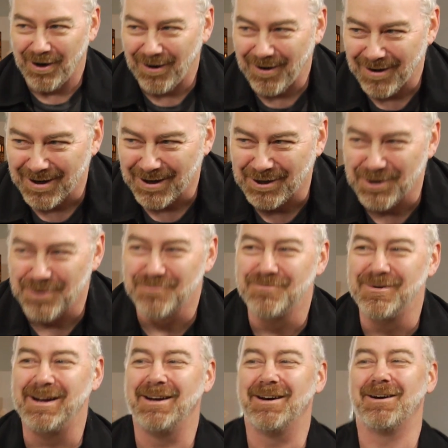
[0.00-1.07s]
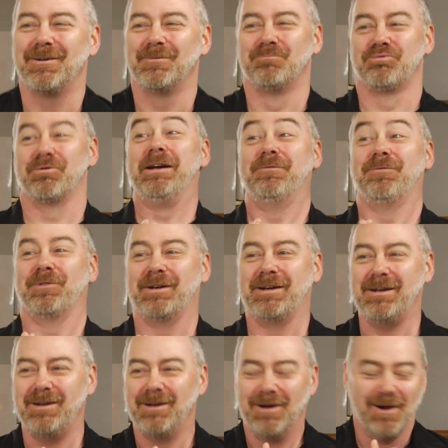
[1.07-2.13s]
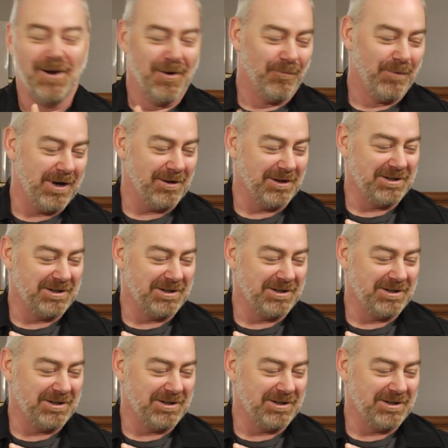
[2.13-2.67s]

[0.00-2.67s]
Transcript: entire career briefly. We